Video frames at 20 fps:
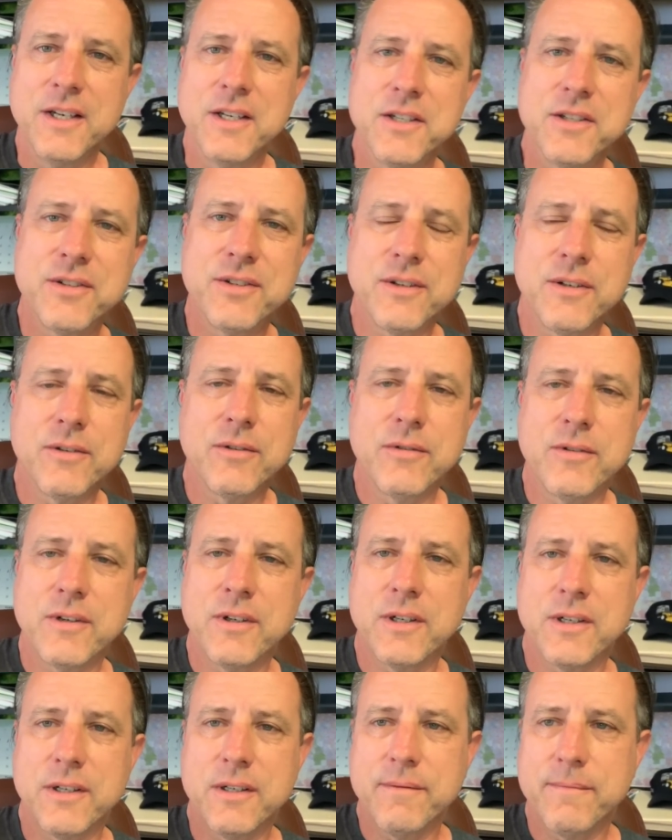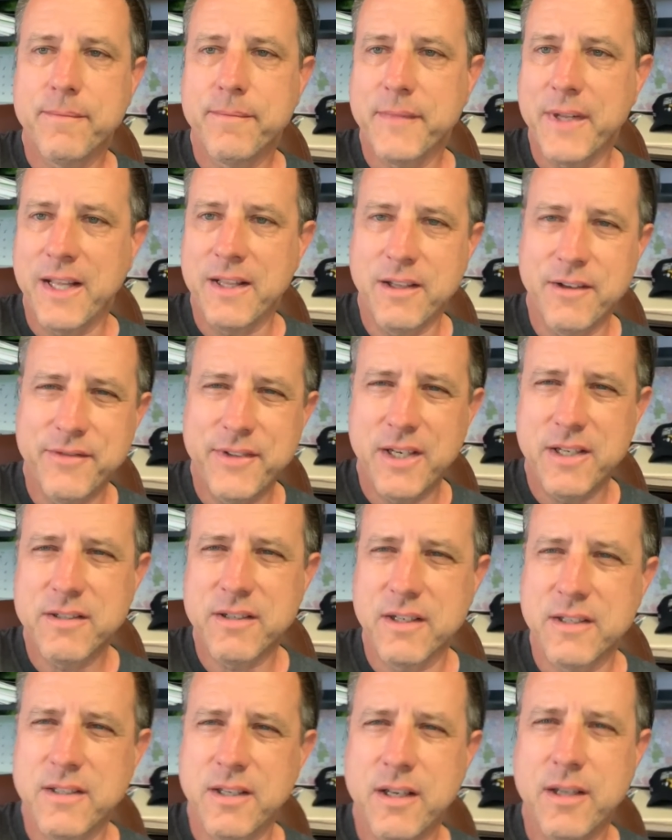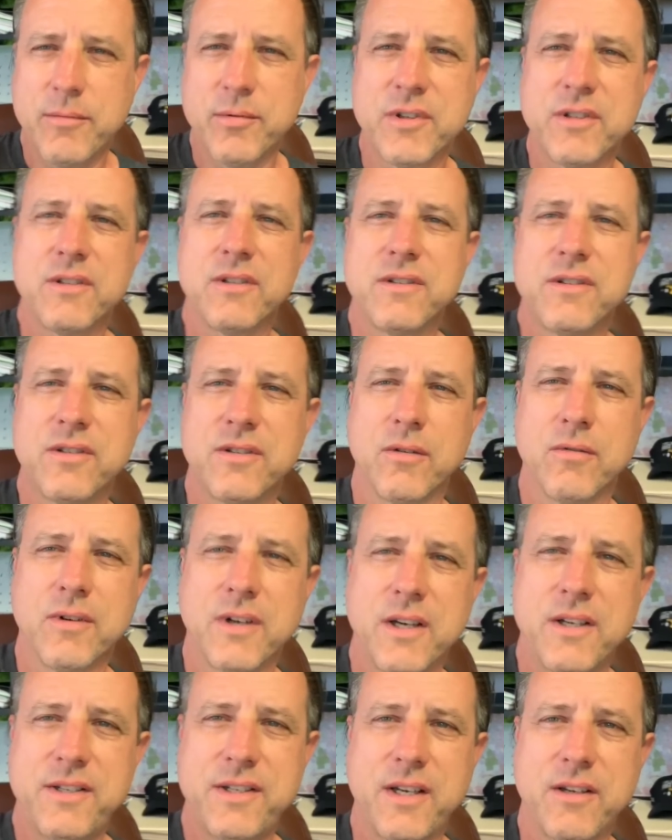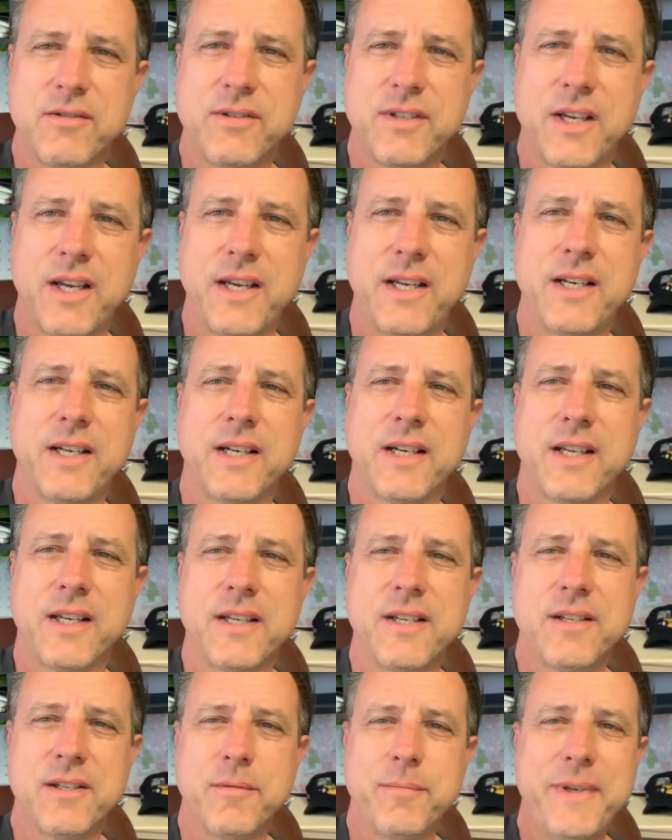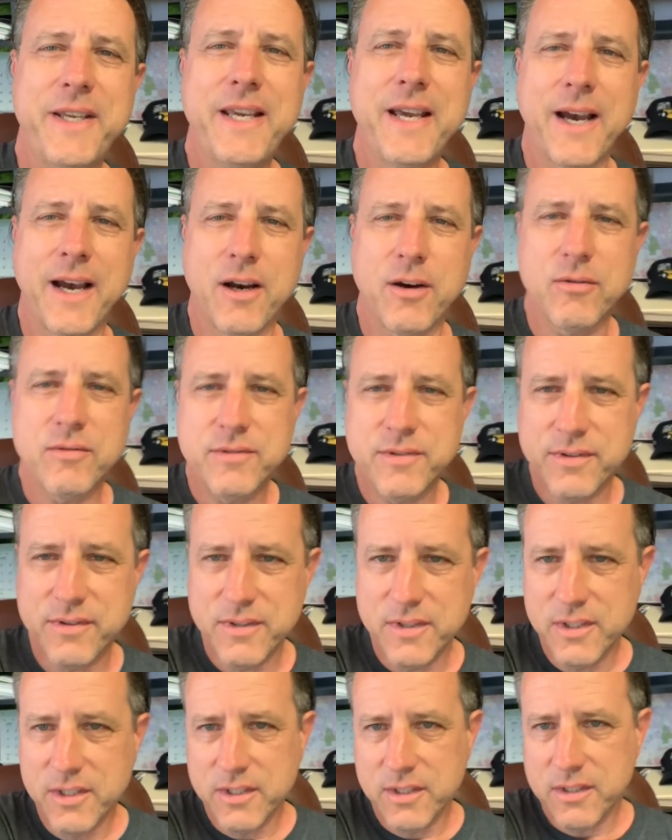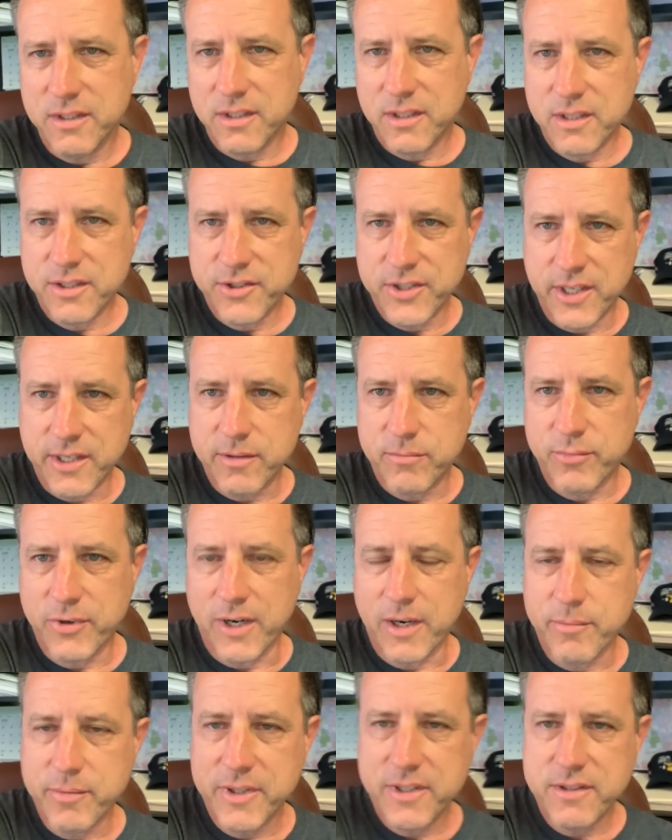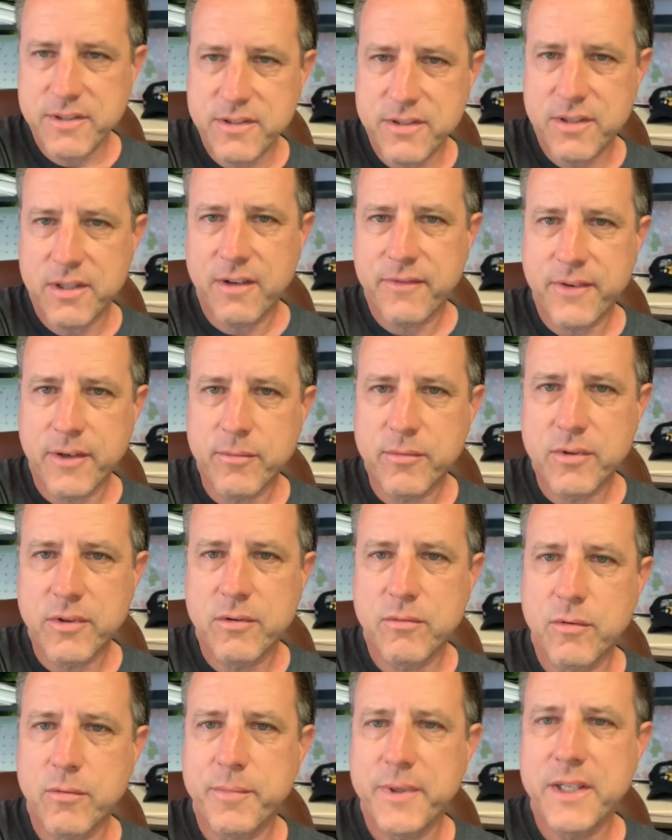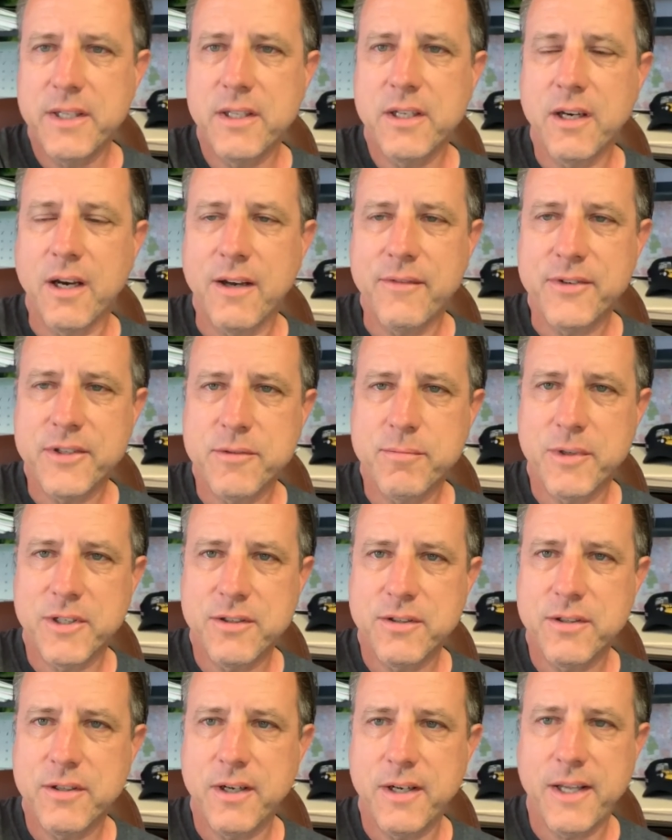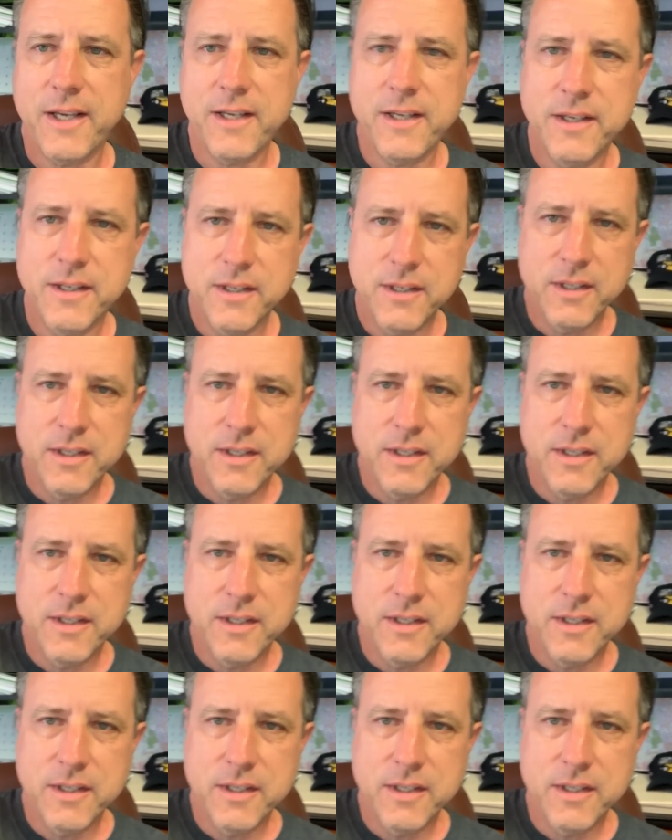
So um, I love days like today because it's so nice outside and I get to be out, like checking properties and stuff. I really won't be in the office much today.